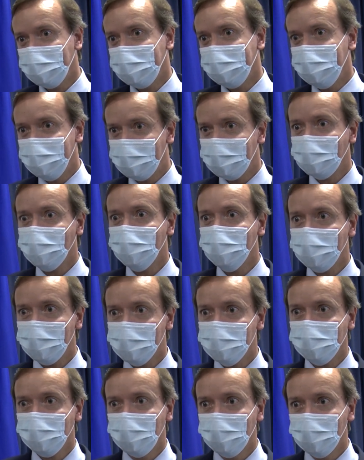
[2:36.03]
in the
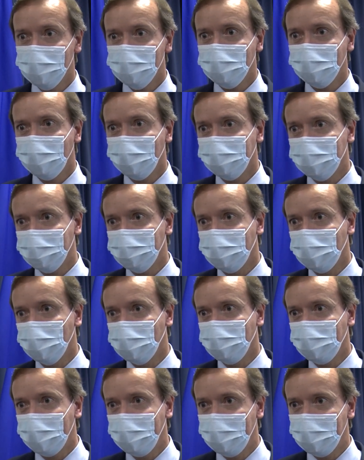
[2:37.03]
context also of the four
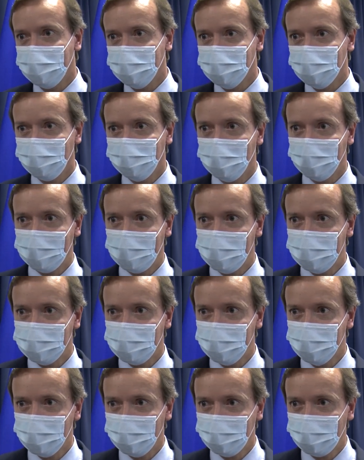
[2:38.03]
pillars of the
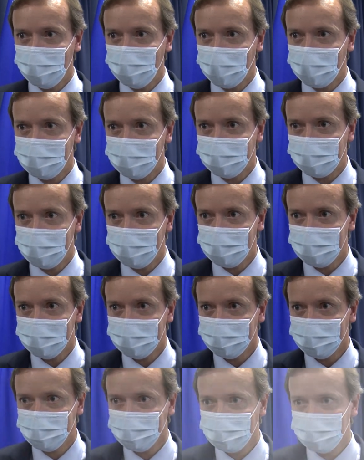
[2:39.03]
Organization of American States.